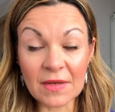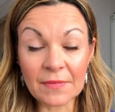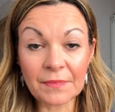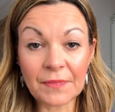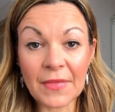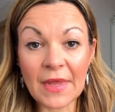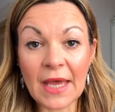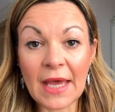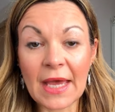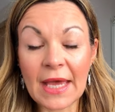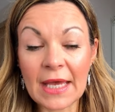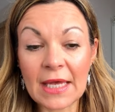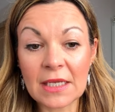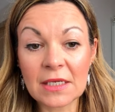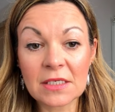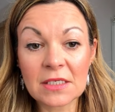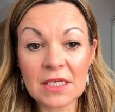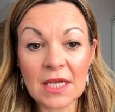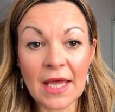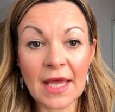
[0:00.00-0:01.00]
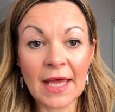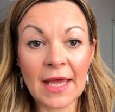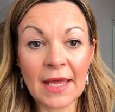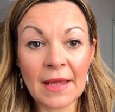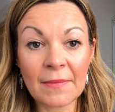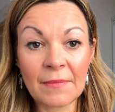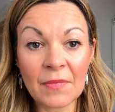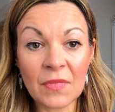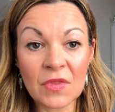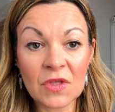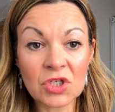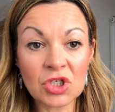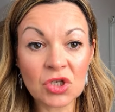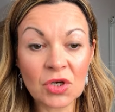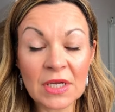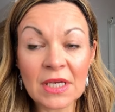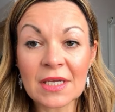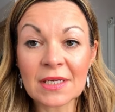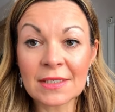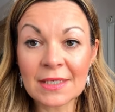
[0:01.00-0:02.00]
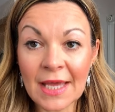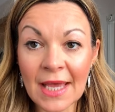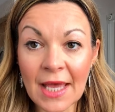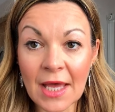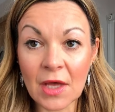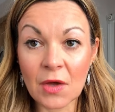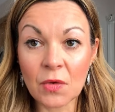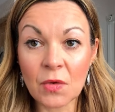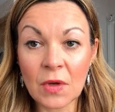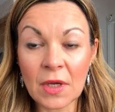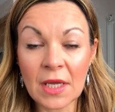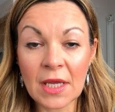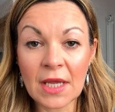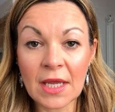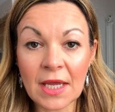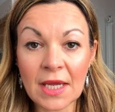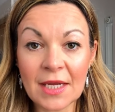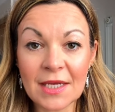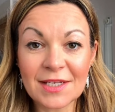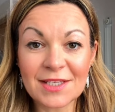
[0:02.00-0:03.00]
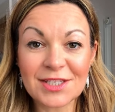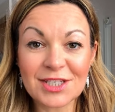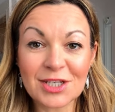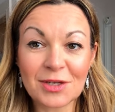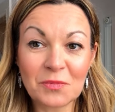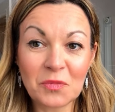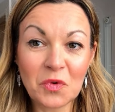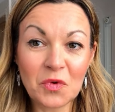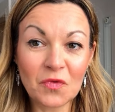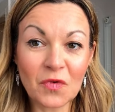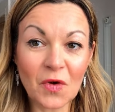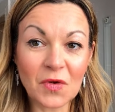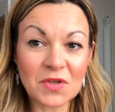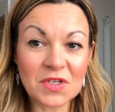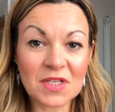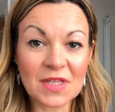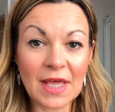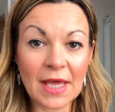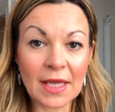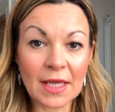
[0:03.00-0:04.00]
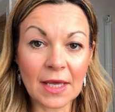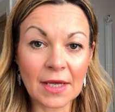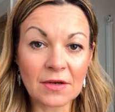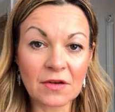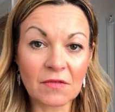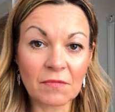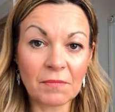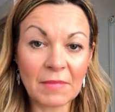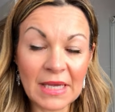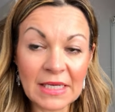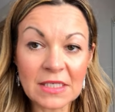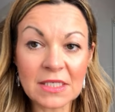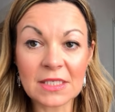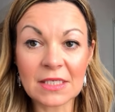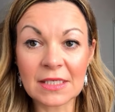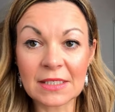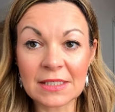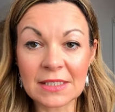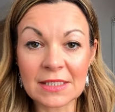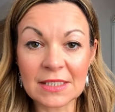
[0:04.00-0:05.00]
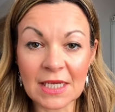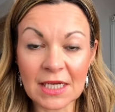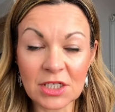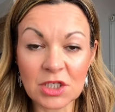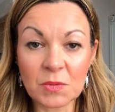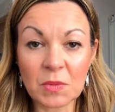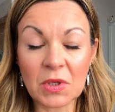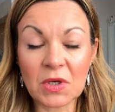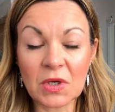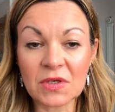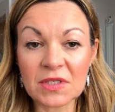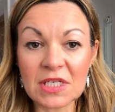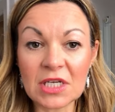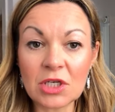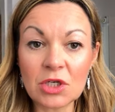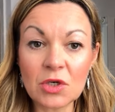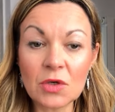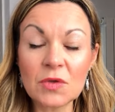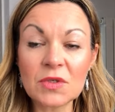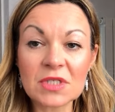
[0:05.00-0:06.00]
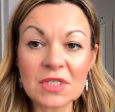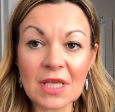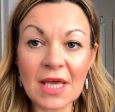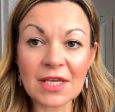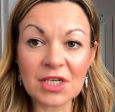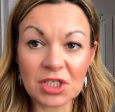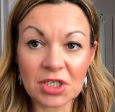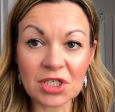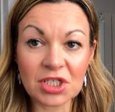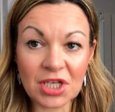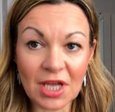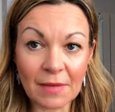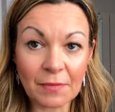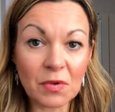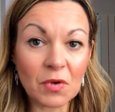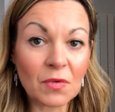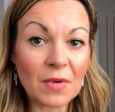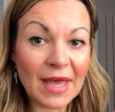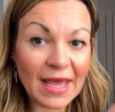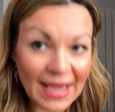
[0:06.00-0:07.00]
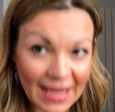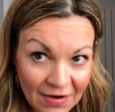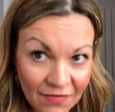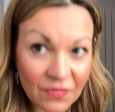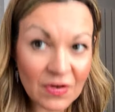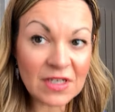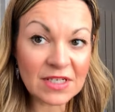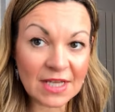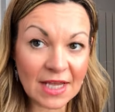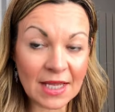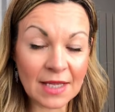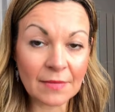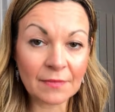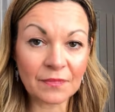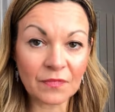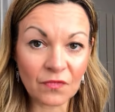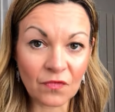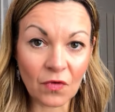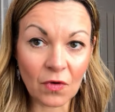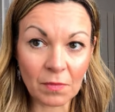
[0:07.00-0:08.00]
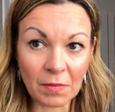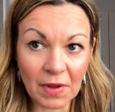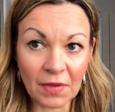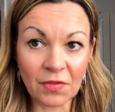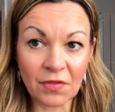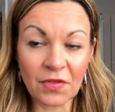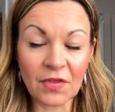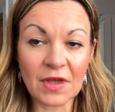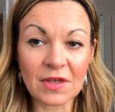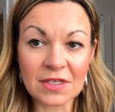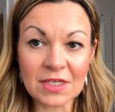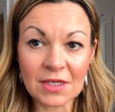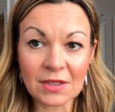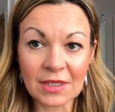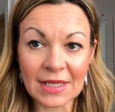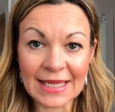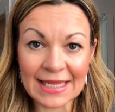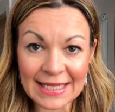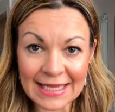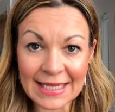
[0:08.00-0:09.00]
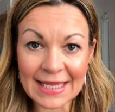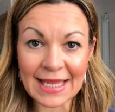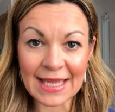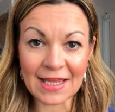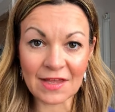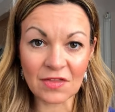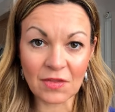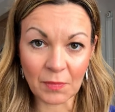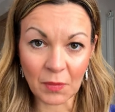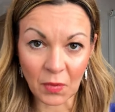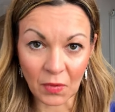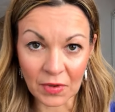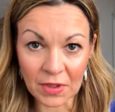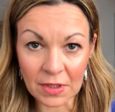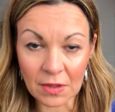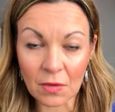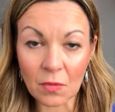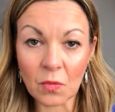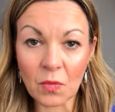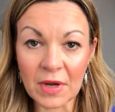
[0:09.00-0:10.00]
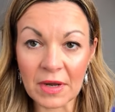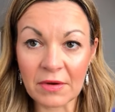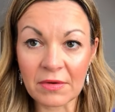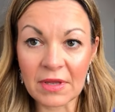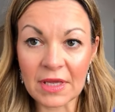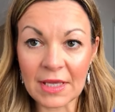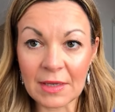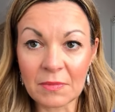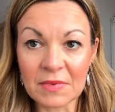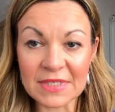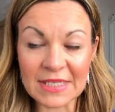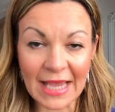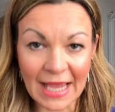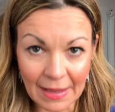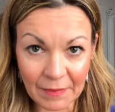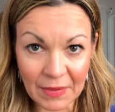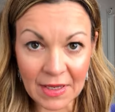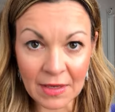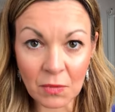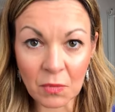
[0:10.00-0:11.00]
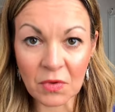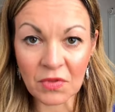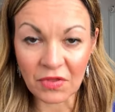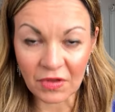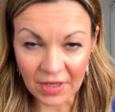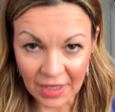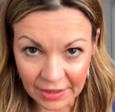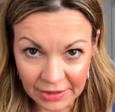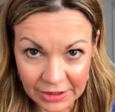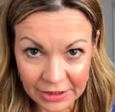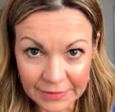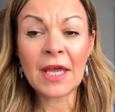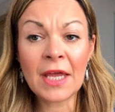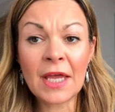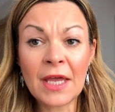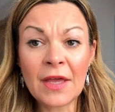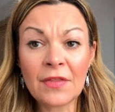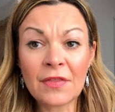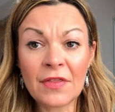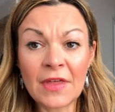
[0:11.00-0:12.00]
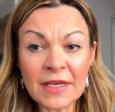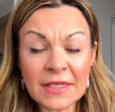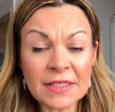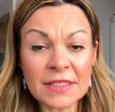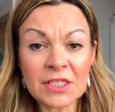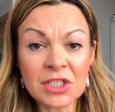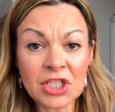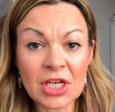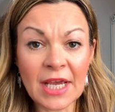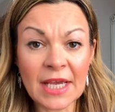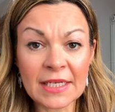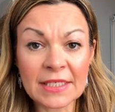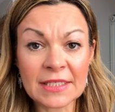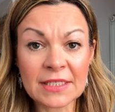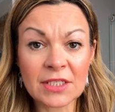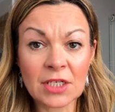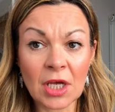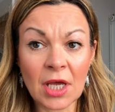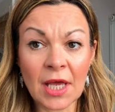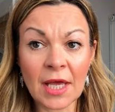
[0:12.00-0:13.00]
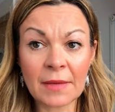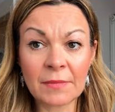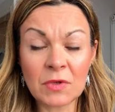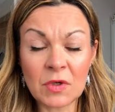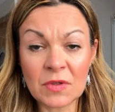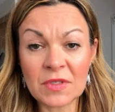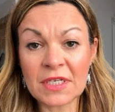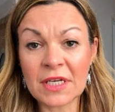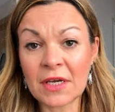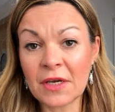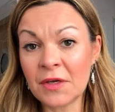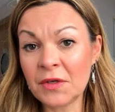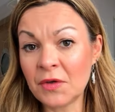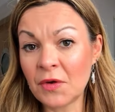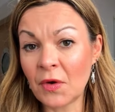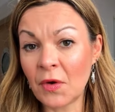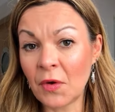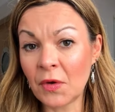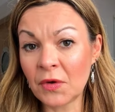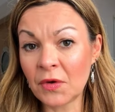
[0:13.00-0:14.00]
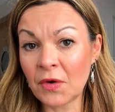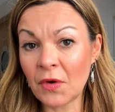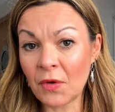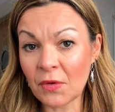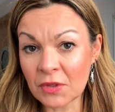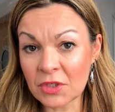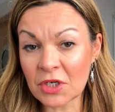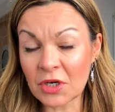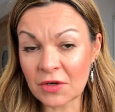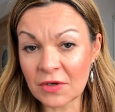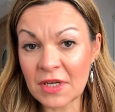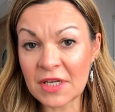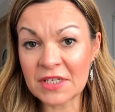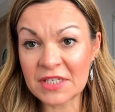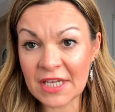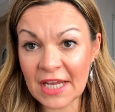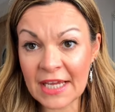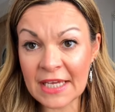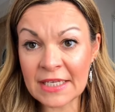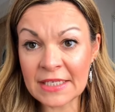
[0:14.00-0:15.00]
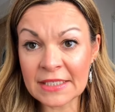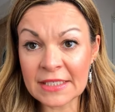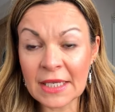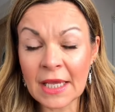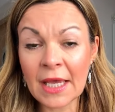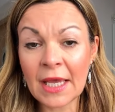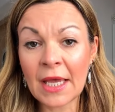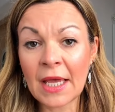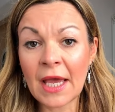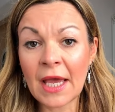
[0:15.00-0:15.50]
it. And the trick now is to move on to that kind of maintenance stage, because he used the shampoo every day for a month until he hit the point where he was happy with the colour. They suggest using it on alternate days.